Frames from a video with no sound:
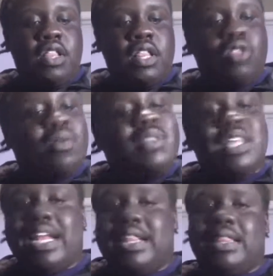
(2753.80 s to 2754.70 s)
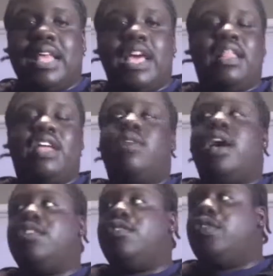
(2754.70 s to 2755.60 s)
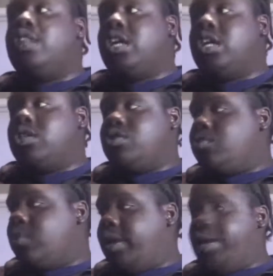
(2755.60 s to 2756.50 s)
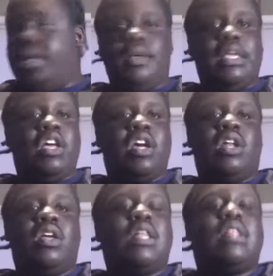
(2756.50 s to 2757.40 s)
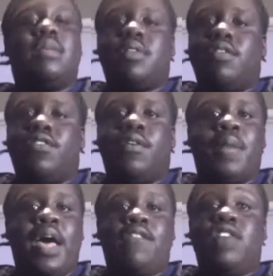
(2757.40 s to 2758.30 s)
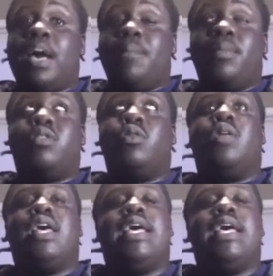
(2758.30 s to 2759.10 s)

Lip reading: so I'm saying that to say, like, you guys are really gonna enjoy it. You're gonna get something from every episode.